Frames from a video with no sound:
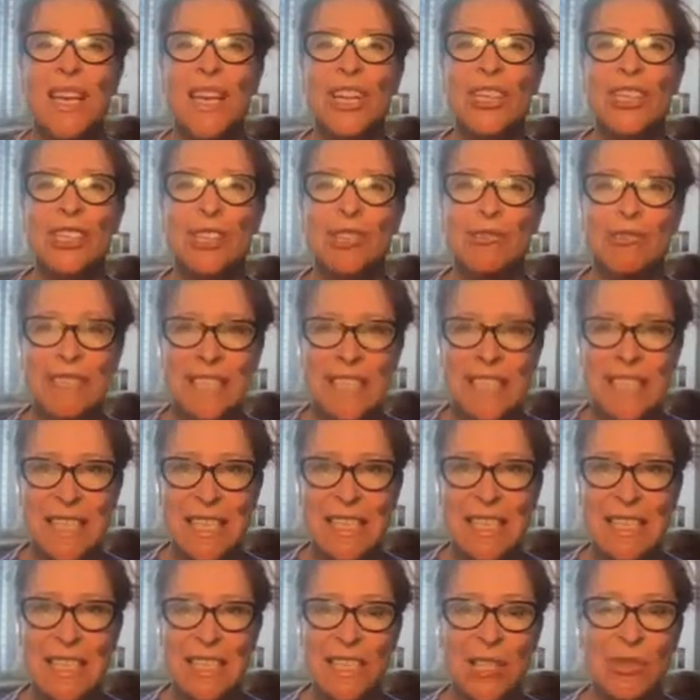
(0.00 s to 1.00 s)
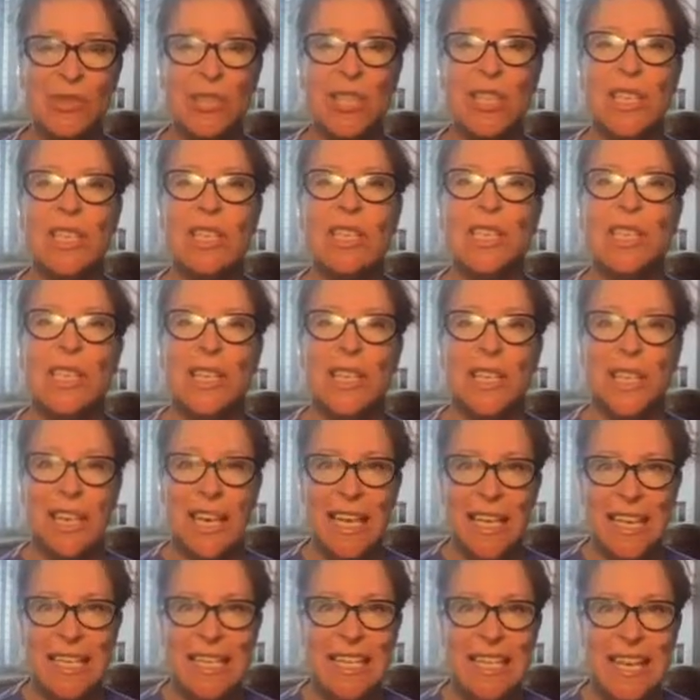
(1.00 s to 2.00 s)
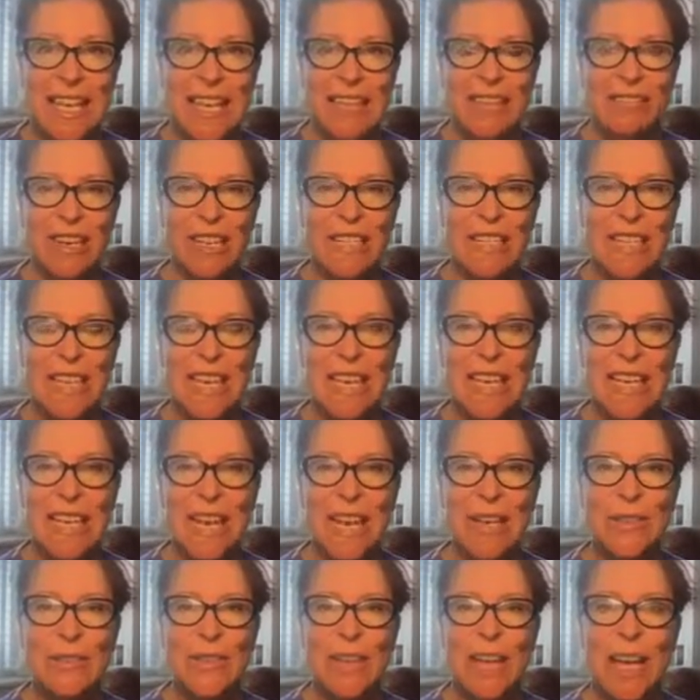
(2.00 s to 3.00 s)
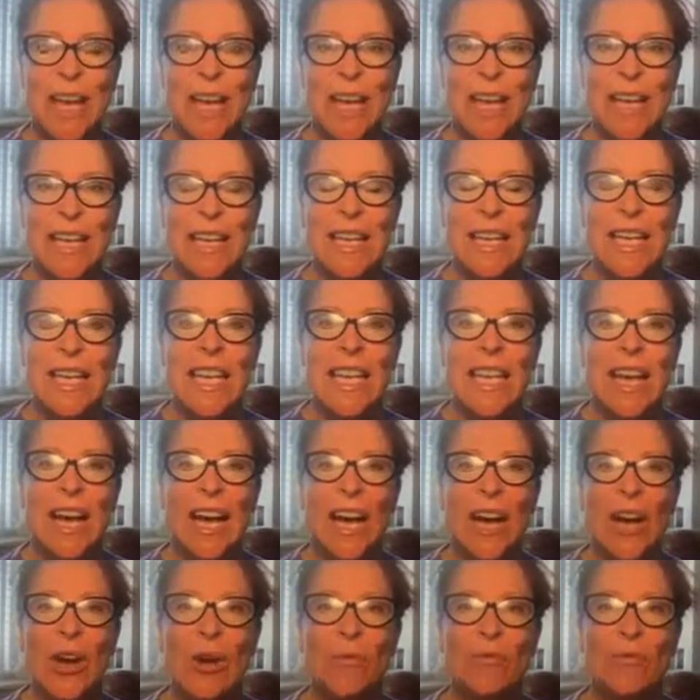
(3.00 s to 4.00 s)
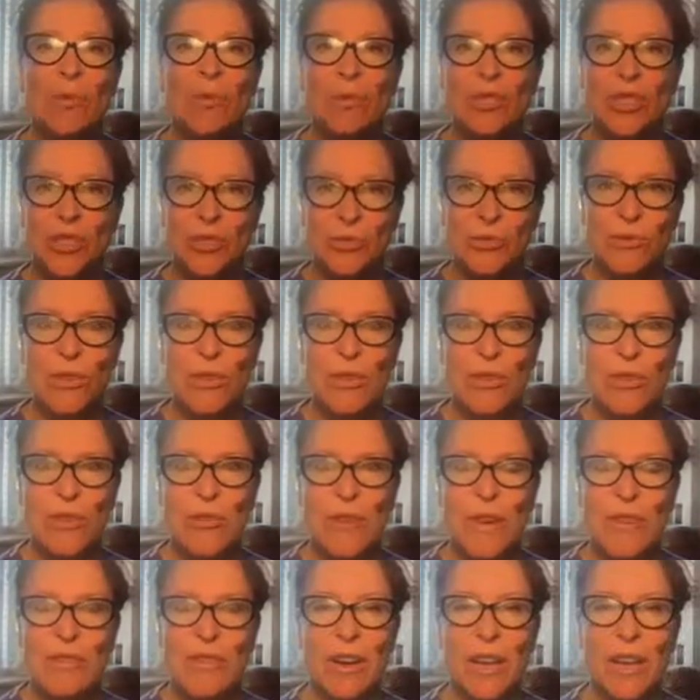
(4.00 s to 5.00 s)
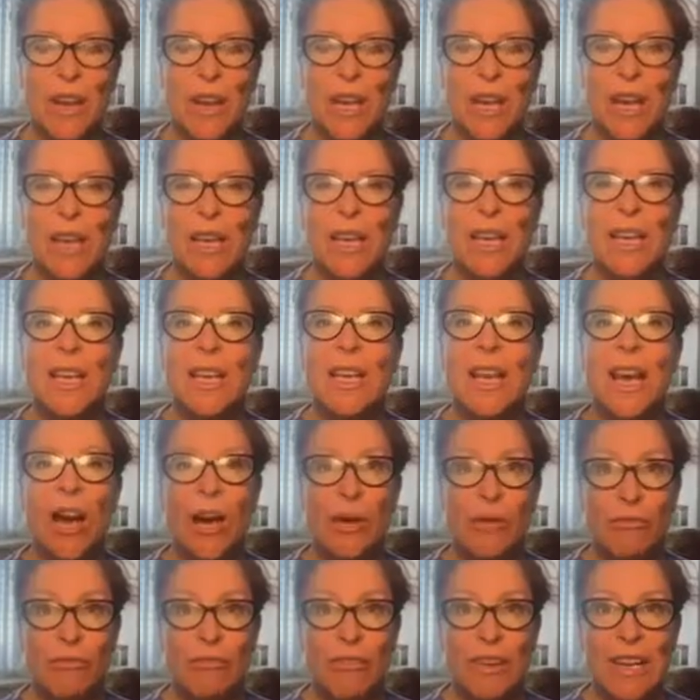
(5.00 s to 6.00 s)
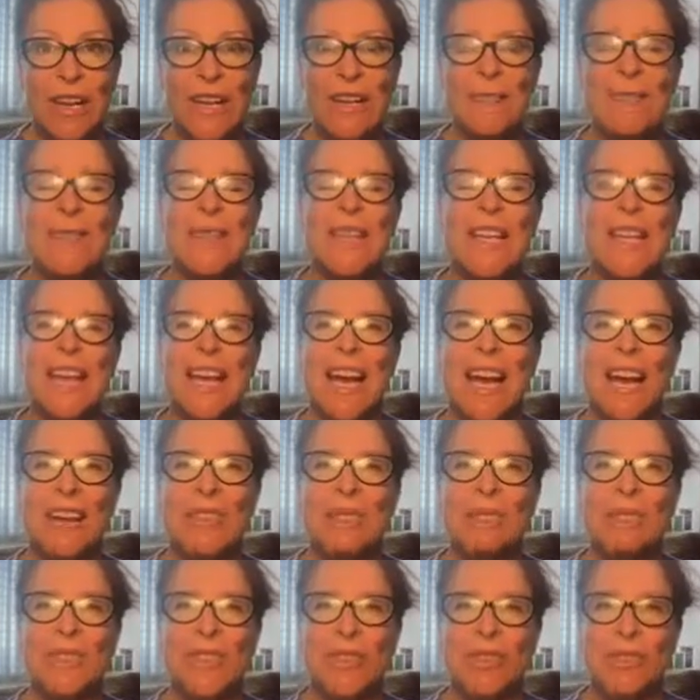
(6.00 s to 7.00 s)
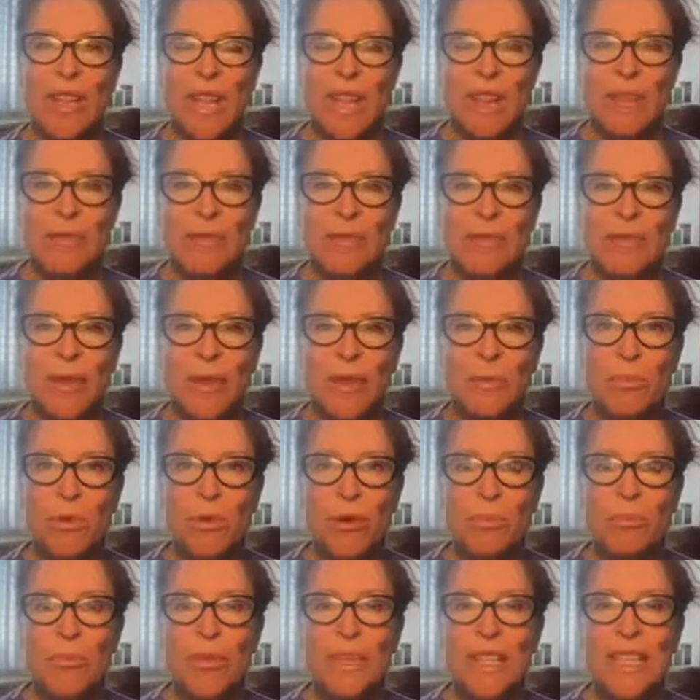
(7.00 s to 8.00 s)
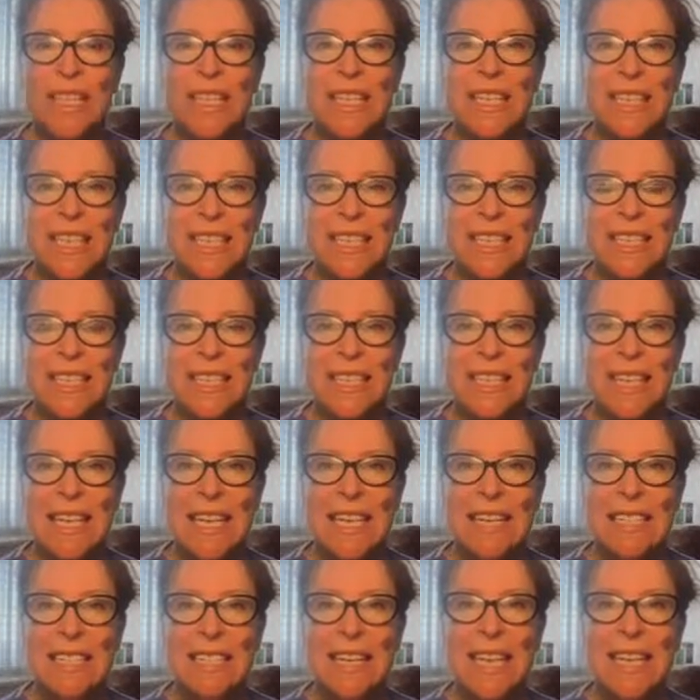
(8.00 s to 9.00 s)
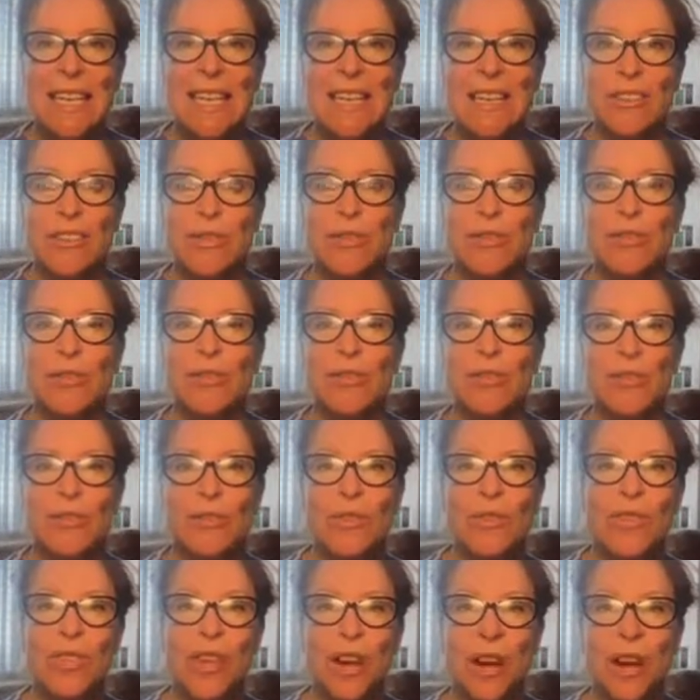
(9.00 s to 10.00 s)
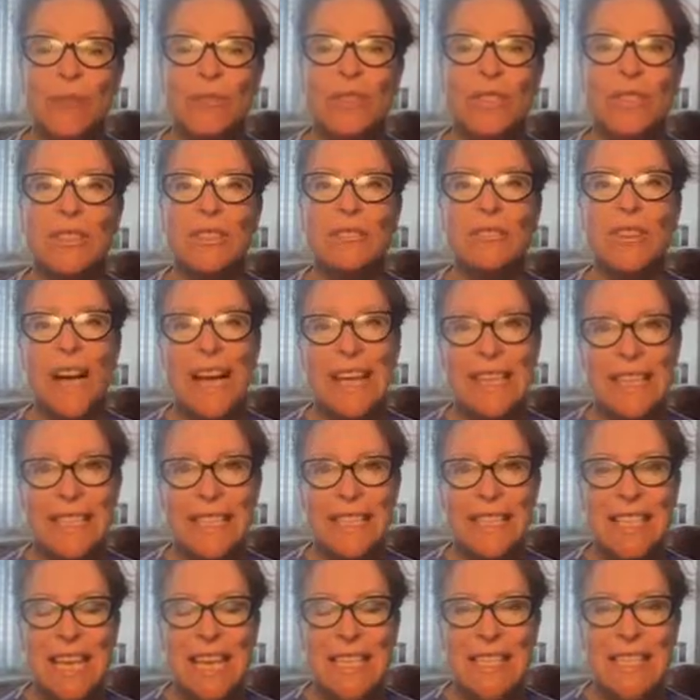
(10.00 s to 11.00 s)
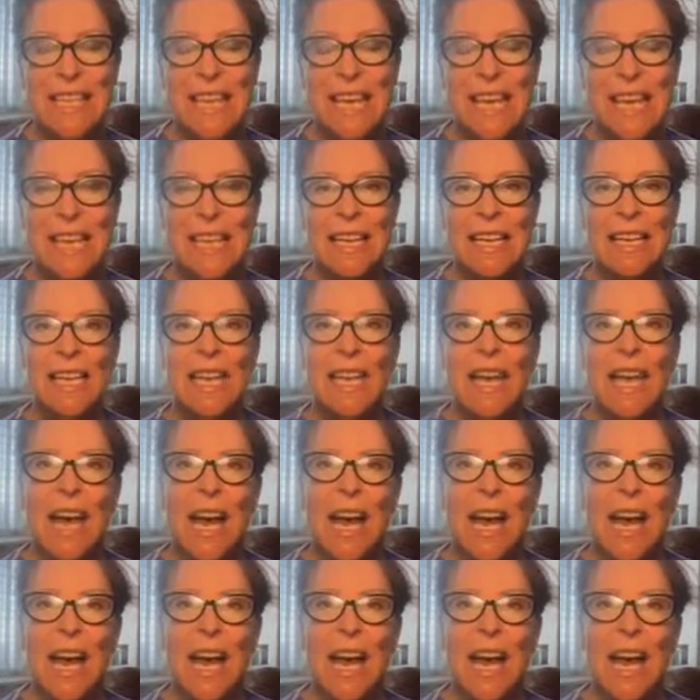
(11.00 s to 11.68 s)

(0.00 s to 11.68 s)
So you'll visit the consultant, you get the date ready, okay, you'll be talked through everything, hopefully. You'll then have an appointment with the anaesthetist and they'll talk you through the types of anaesthetic.